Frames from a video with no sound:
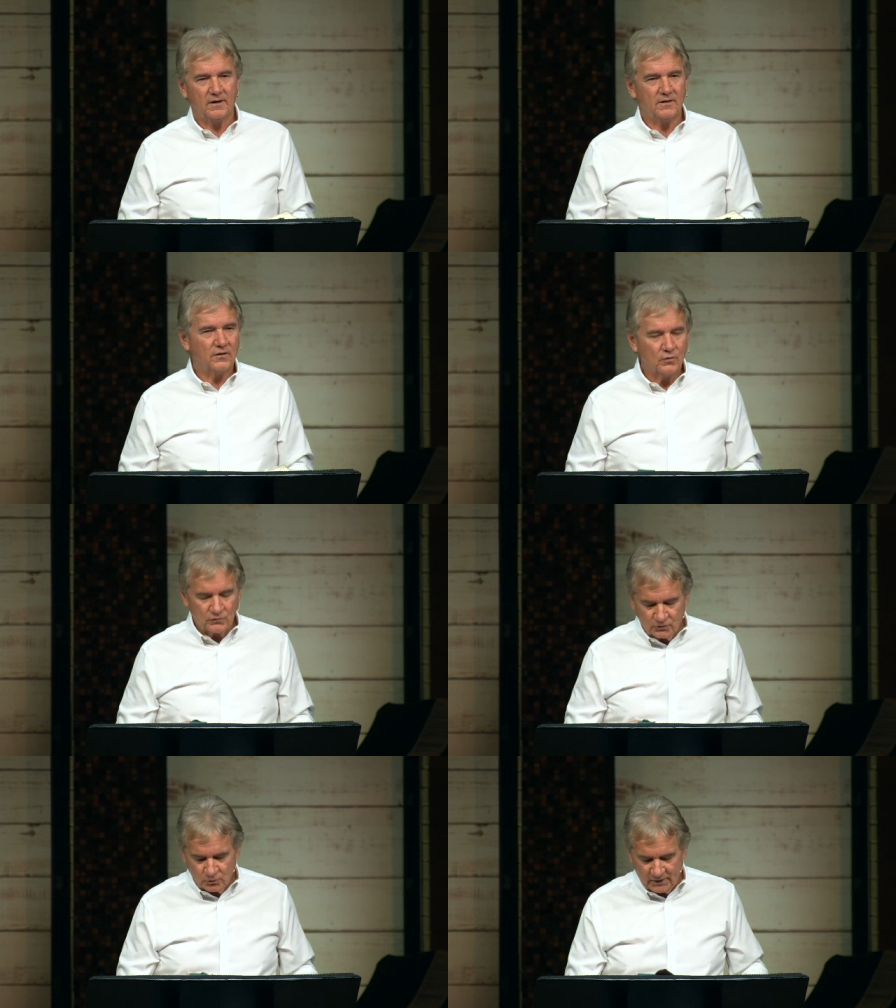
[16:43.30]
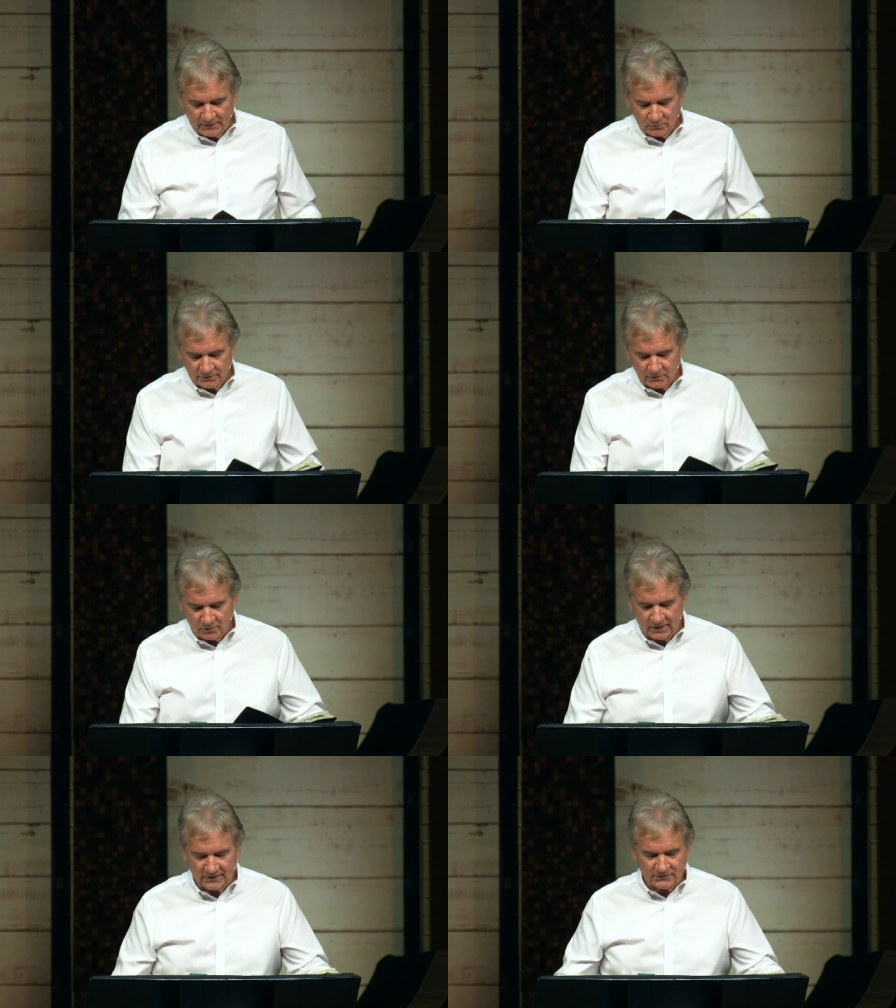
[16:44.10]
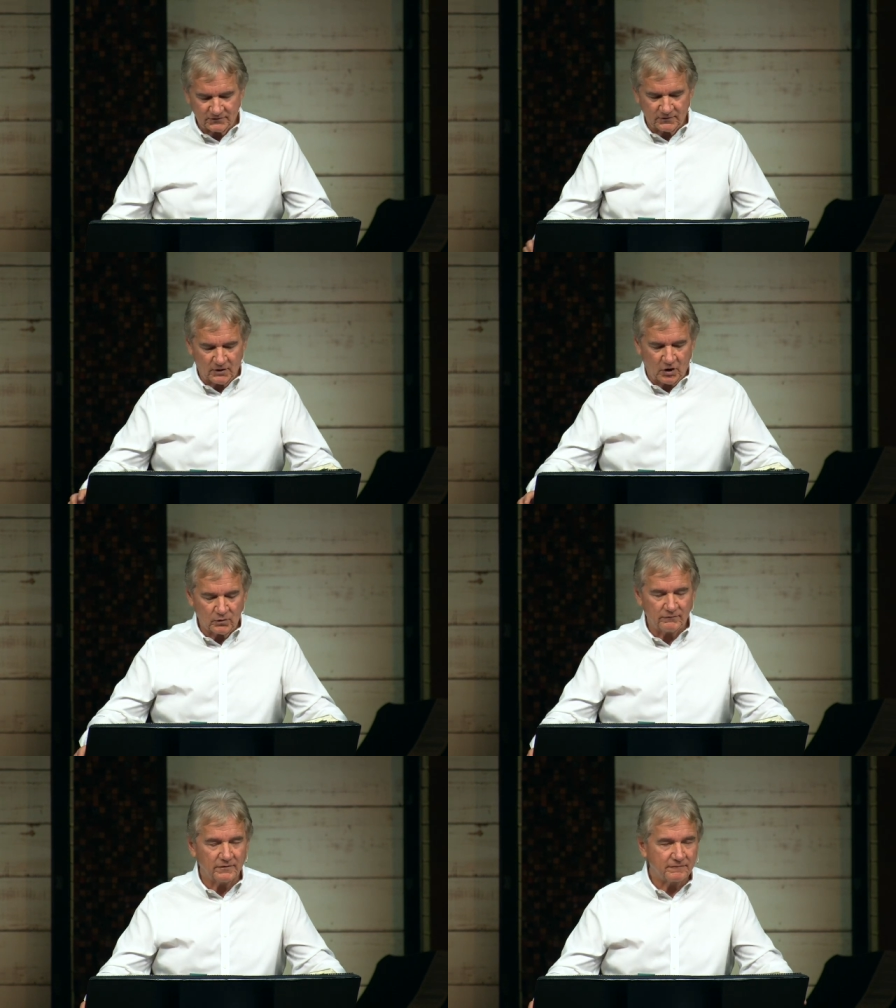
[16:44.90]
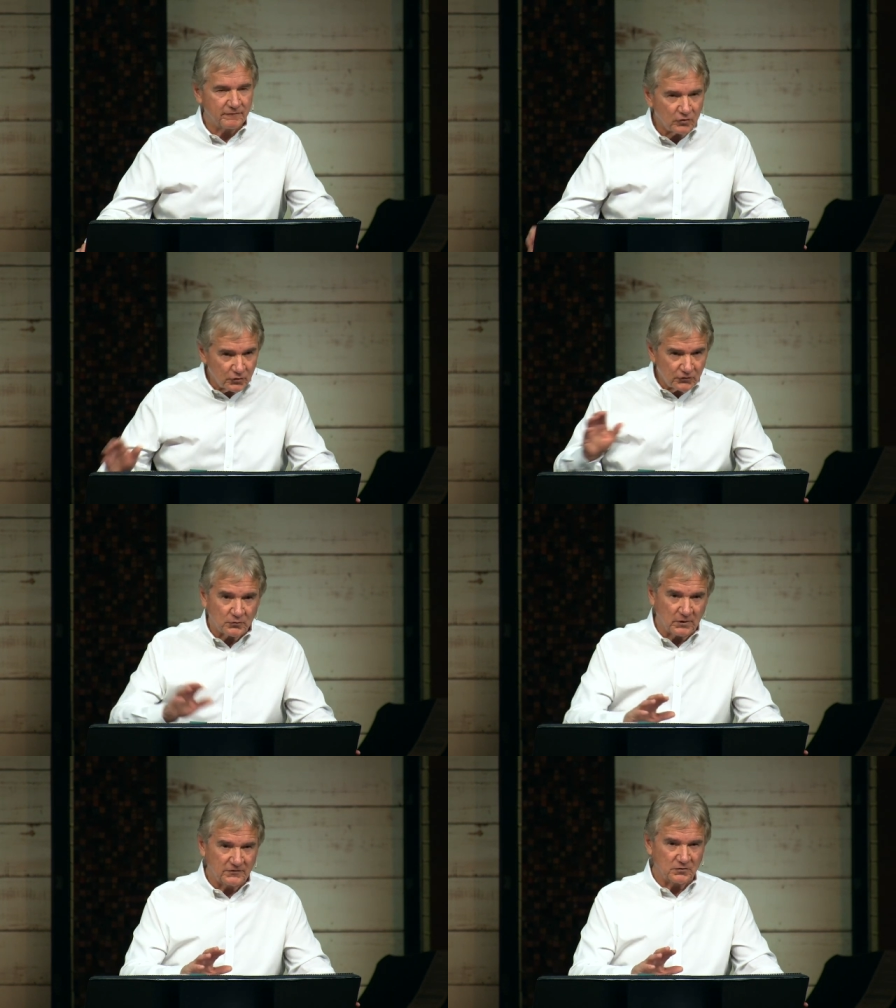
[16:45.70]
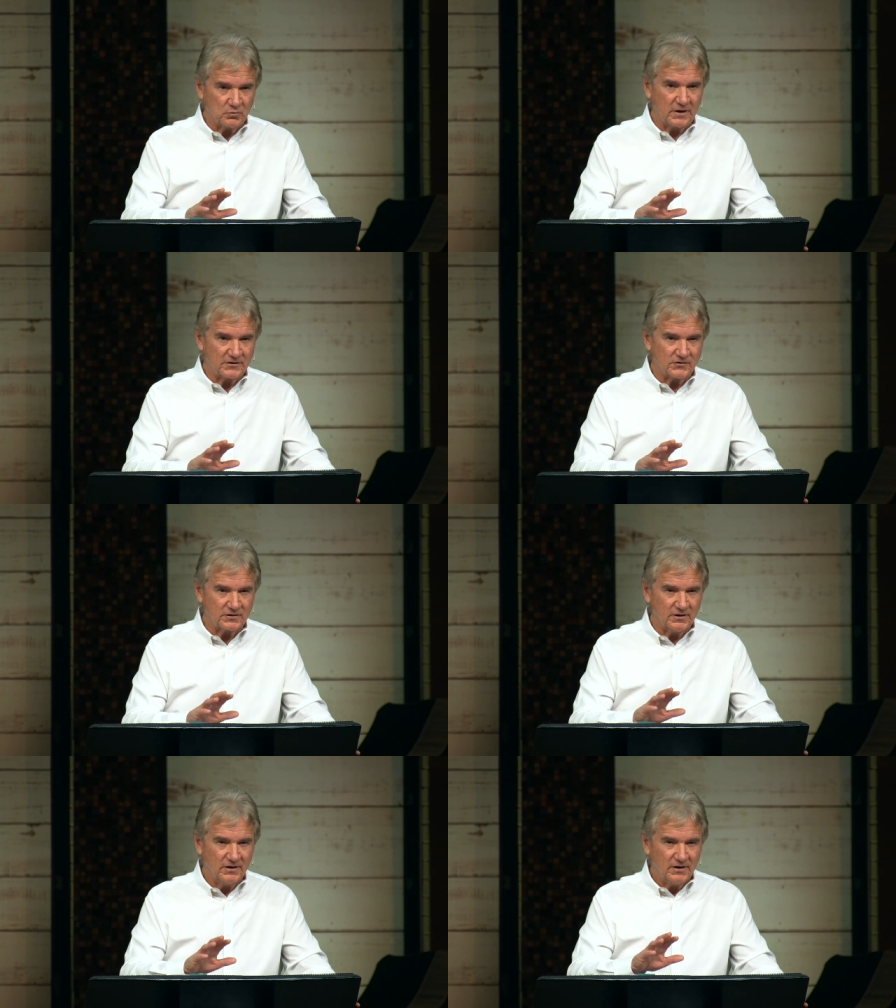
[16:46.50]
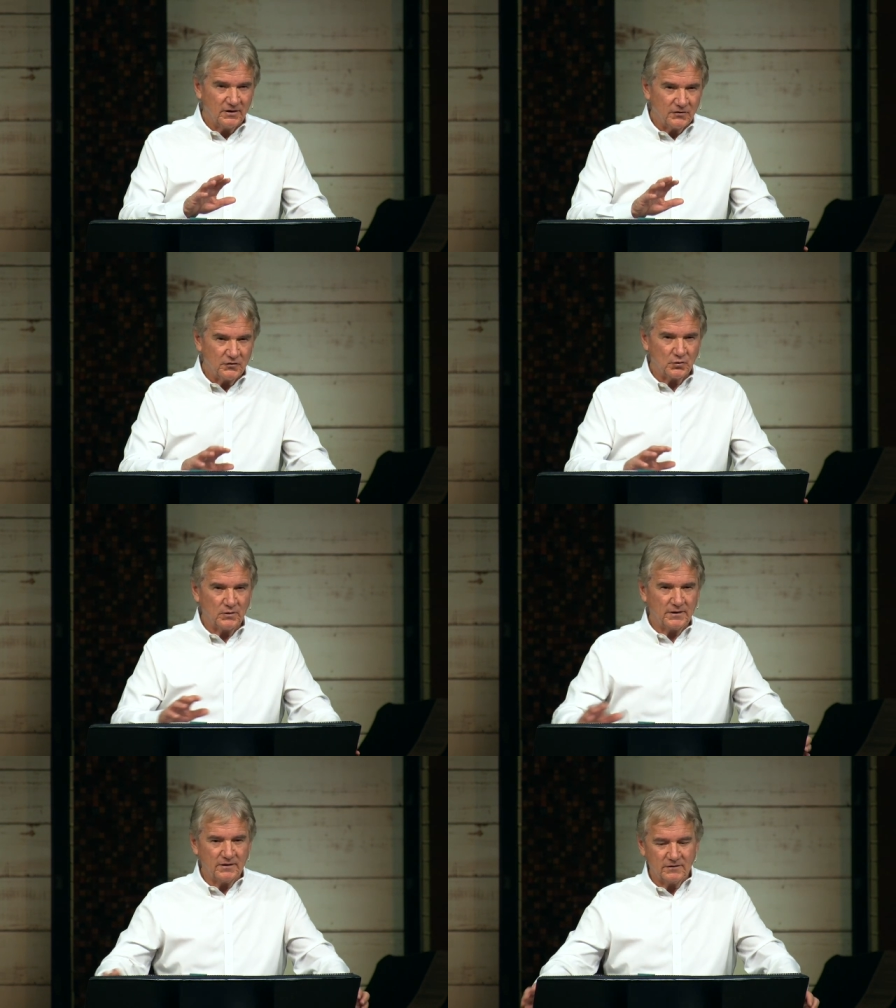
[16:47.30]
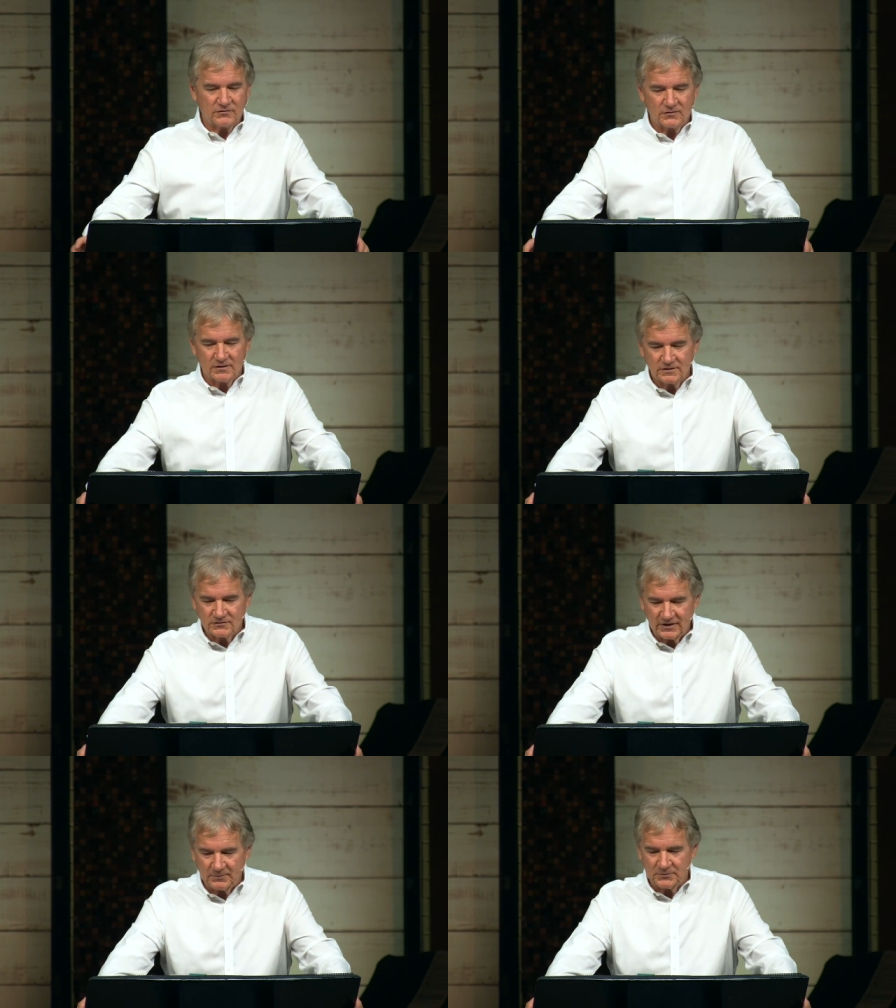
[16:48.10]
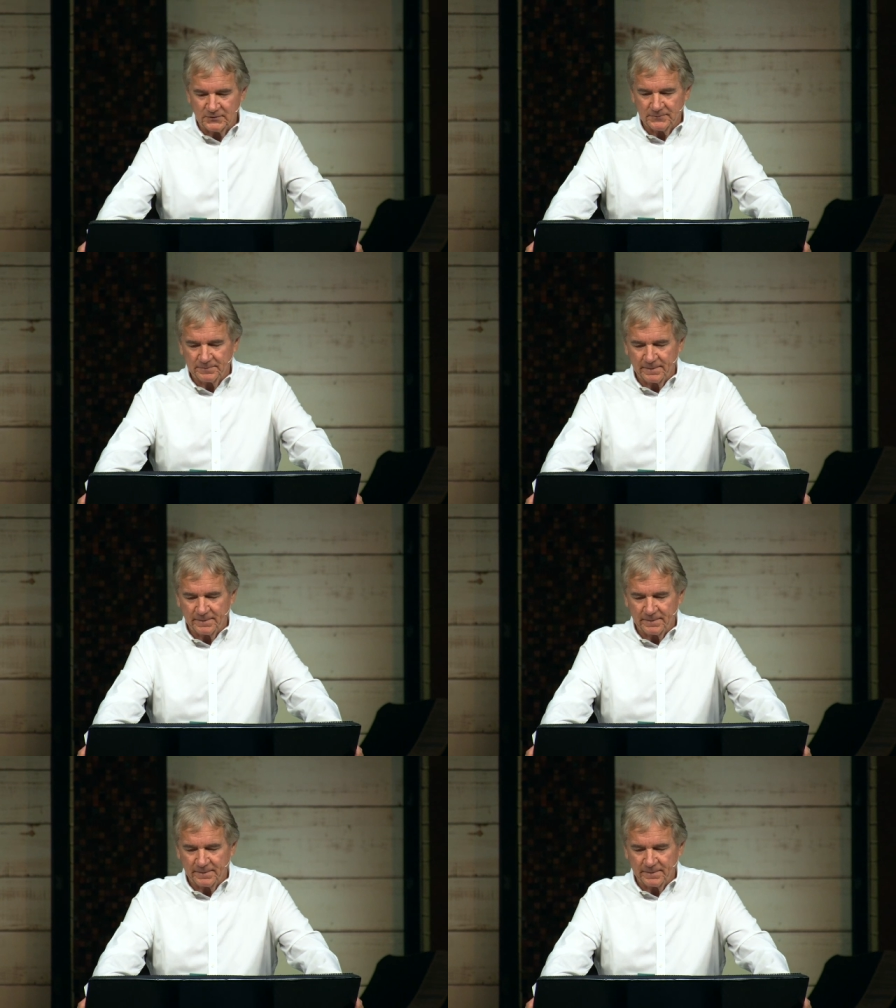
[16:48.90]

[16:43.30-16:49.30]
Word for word: and those who reign with Christ are of the first resurrection during this chapter.